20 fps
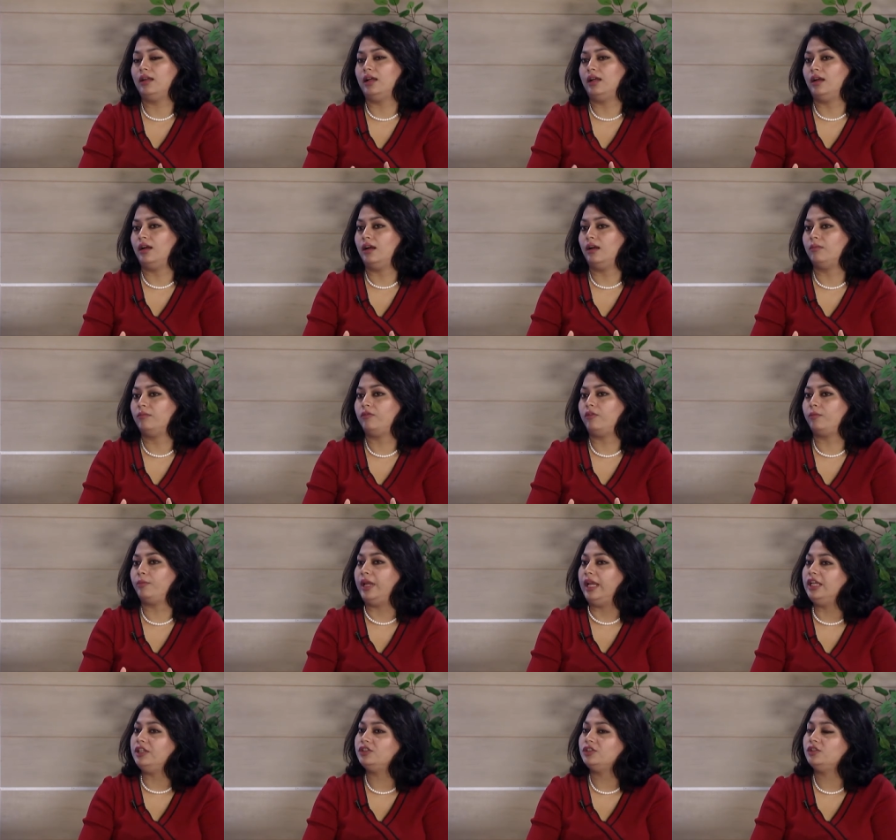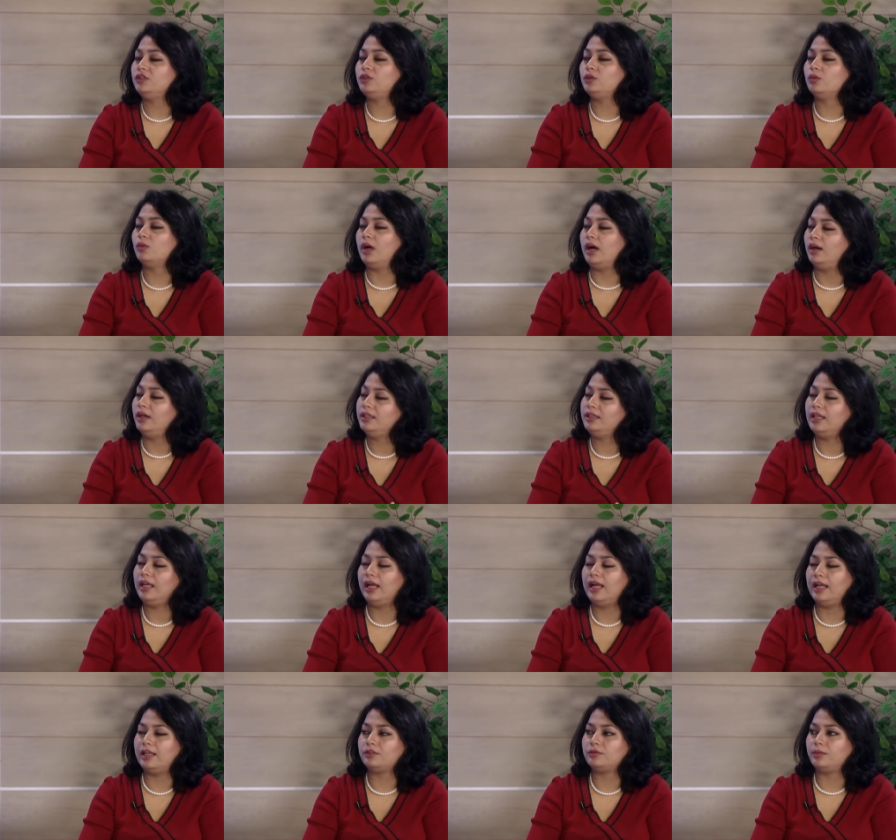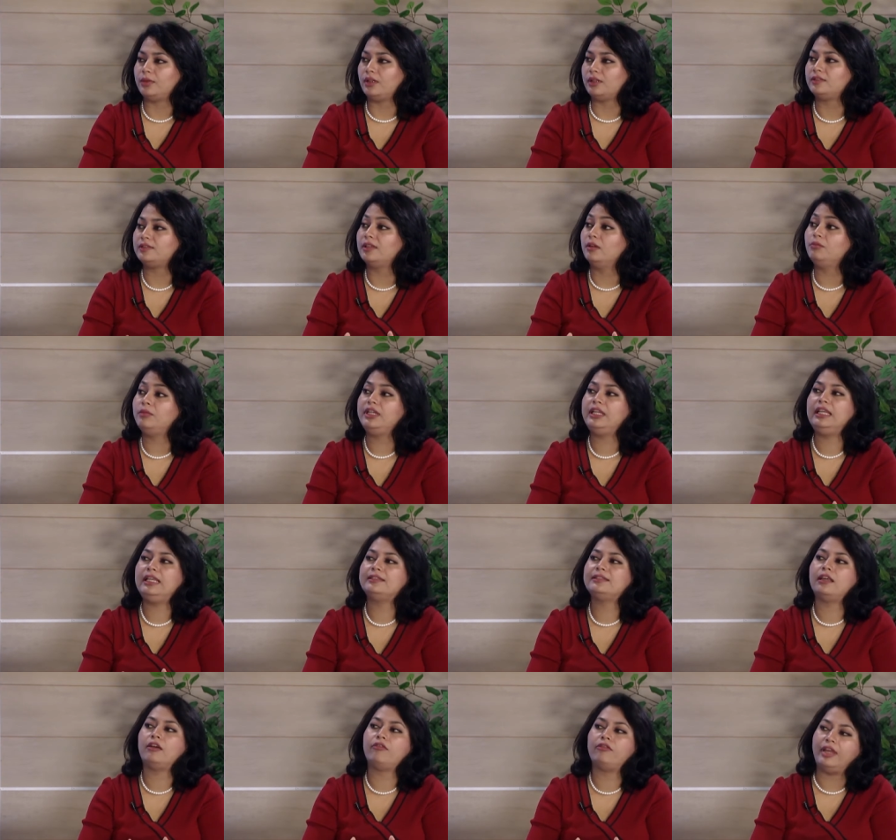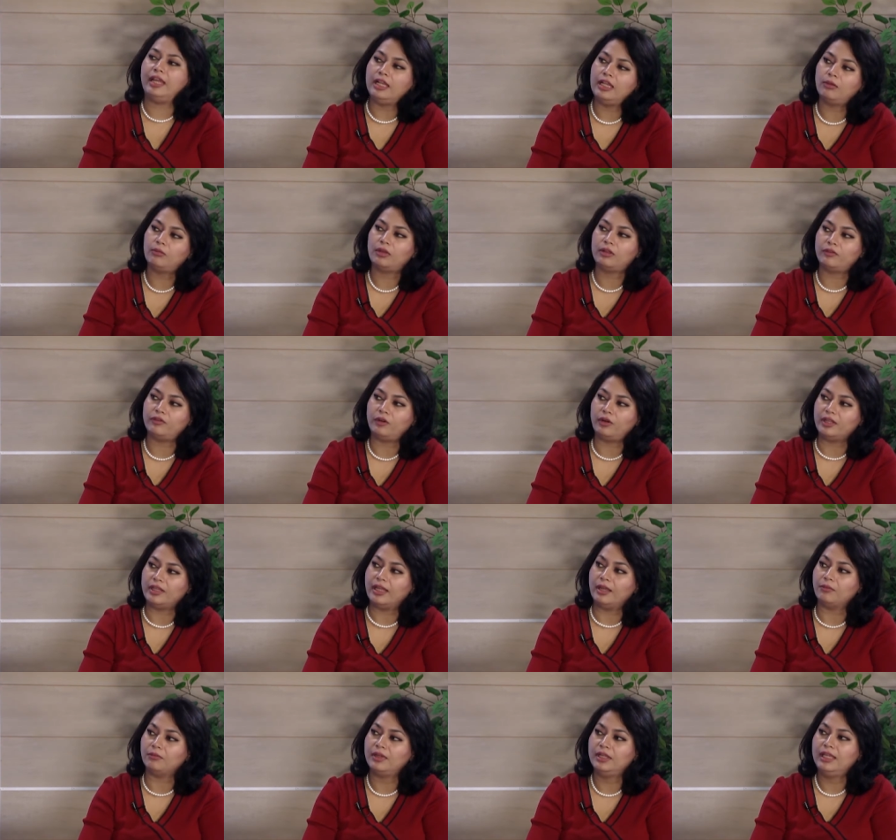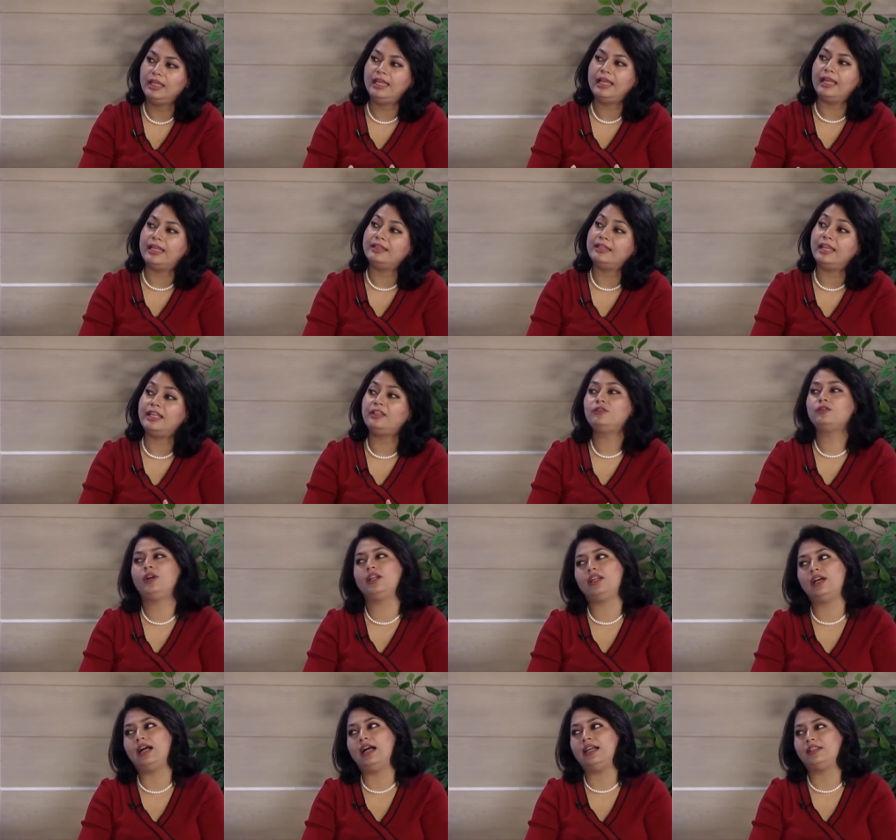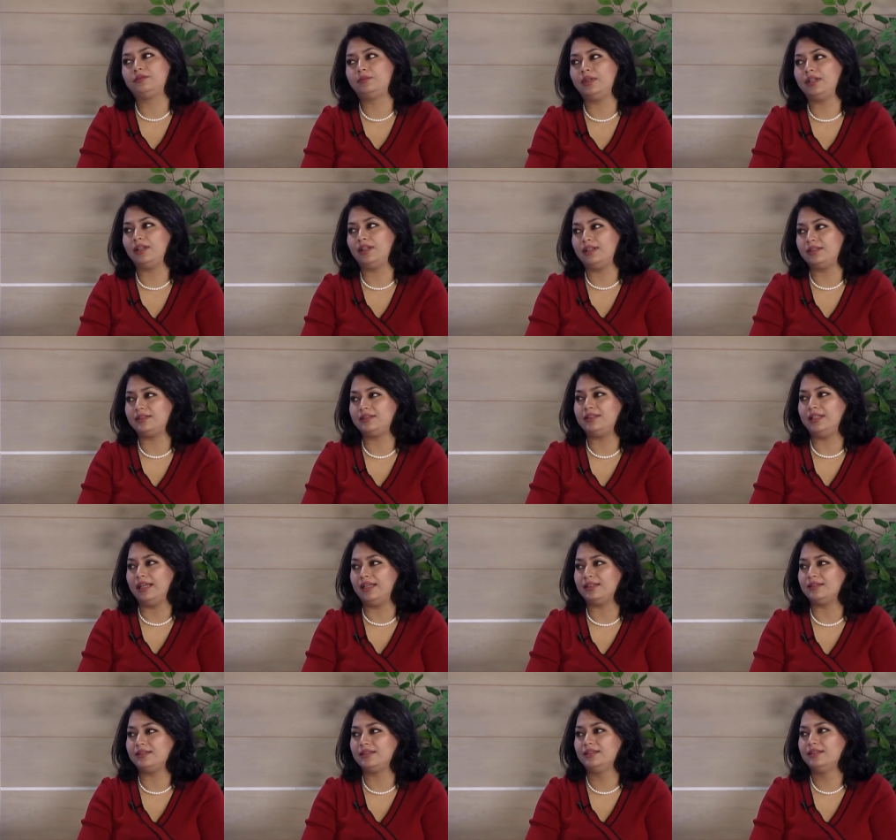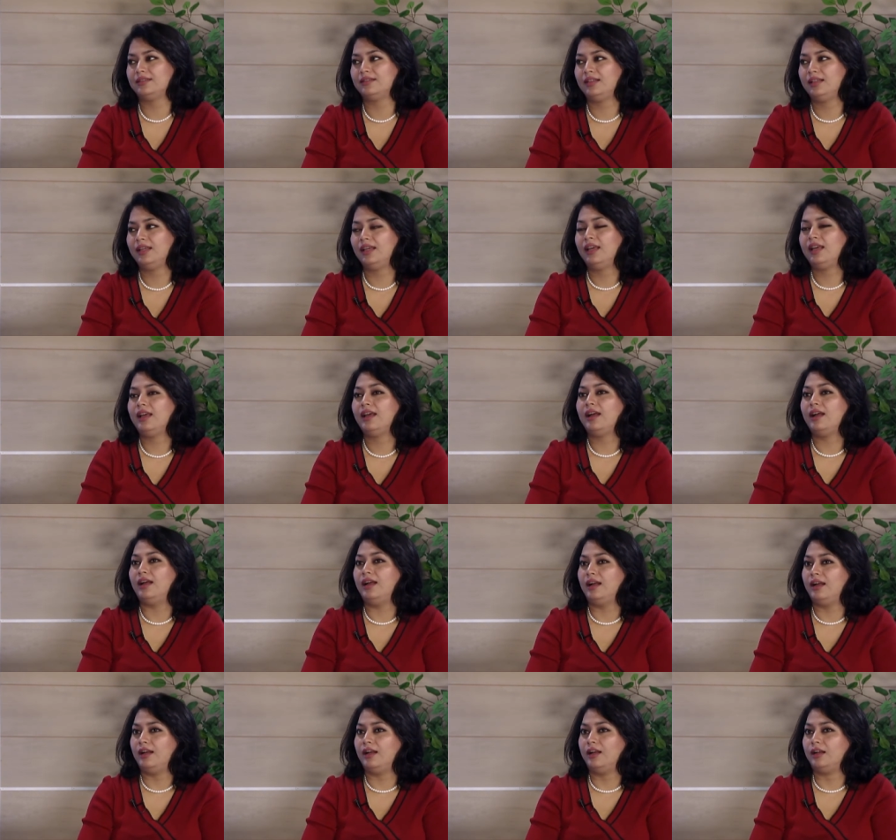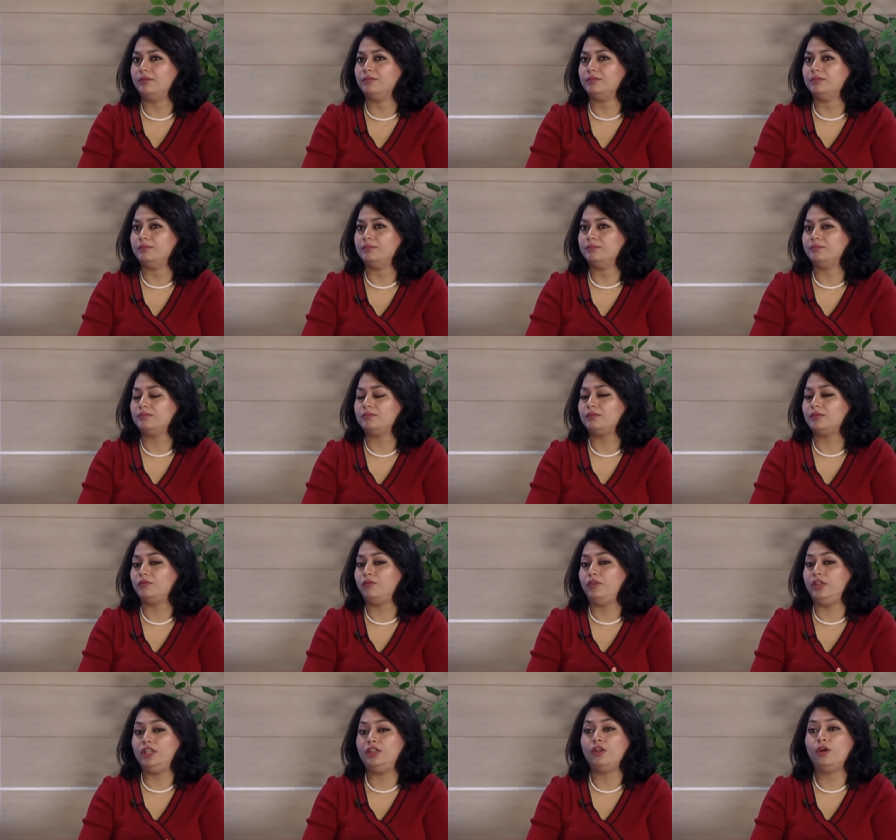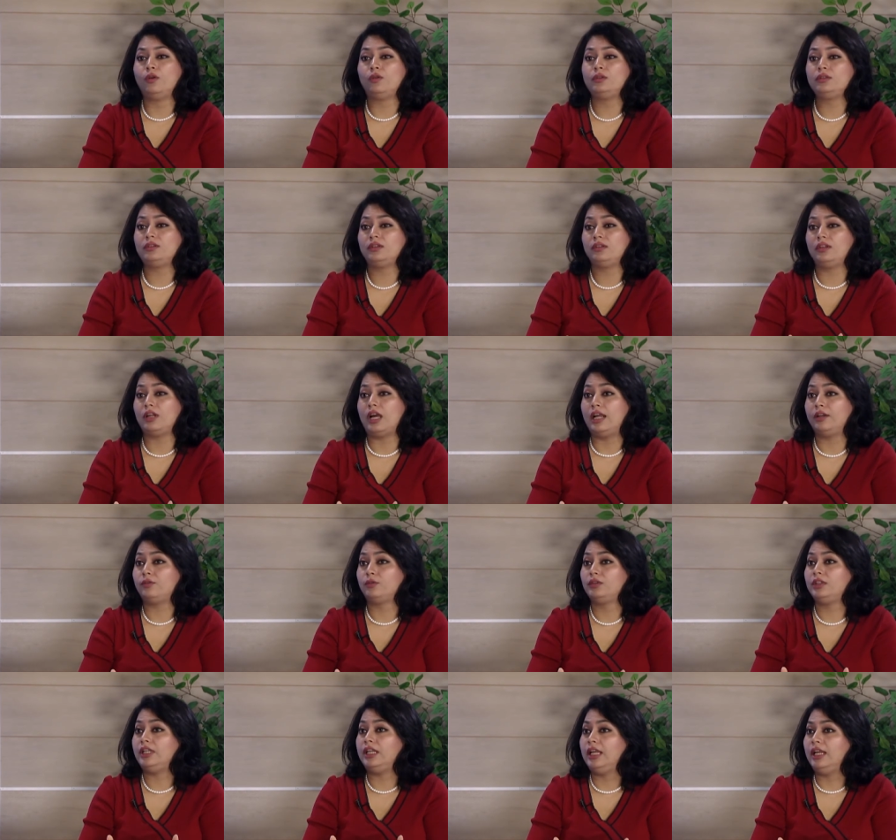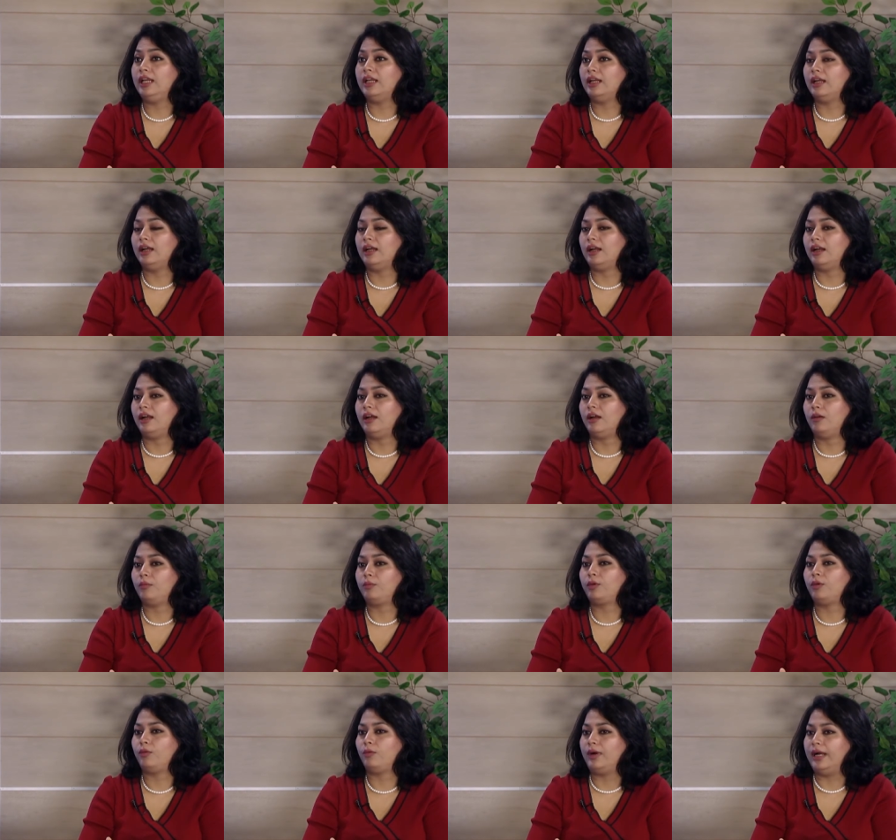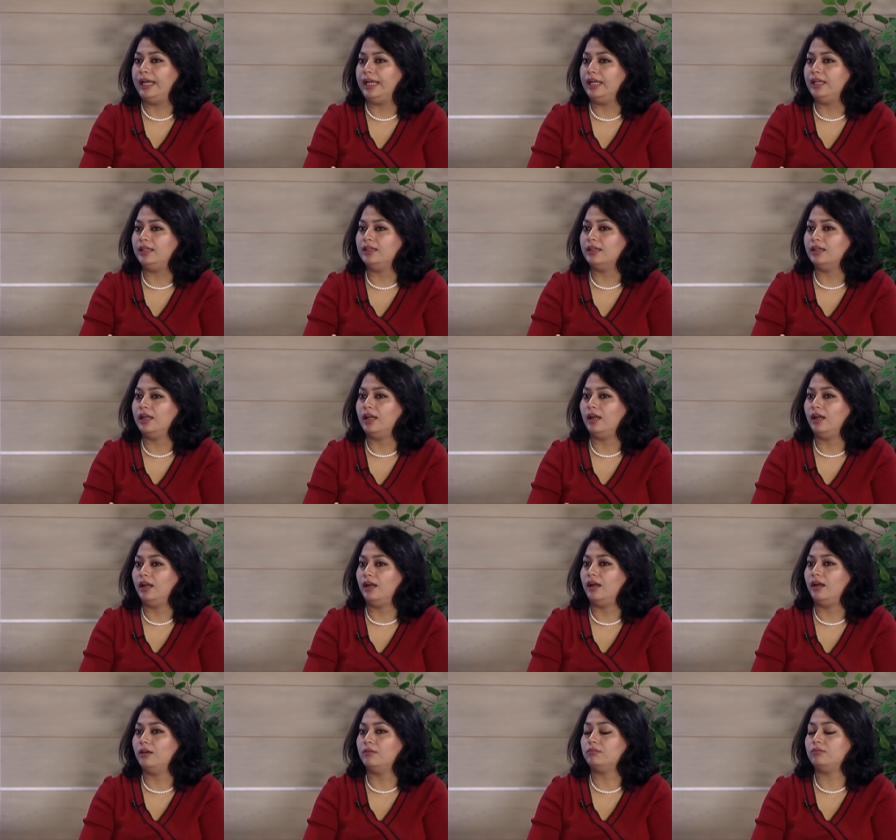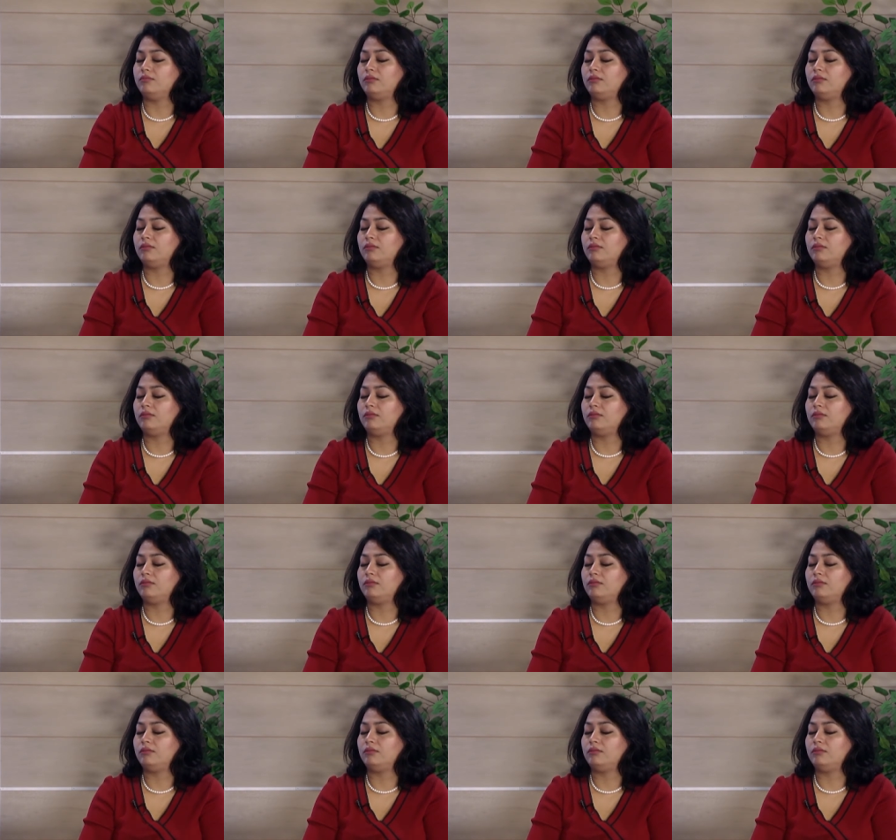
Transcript: um, for patients who are in the hospital, somebody is available for them. And that's what a hospitalist does. Um, we don't not only uh, provide uh,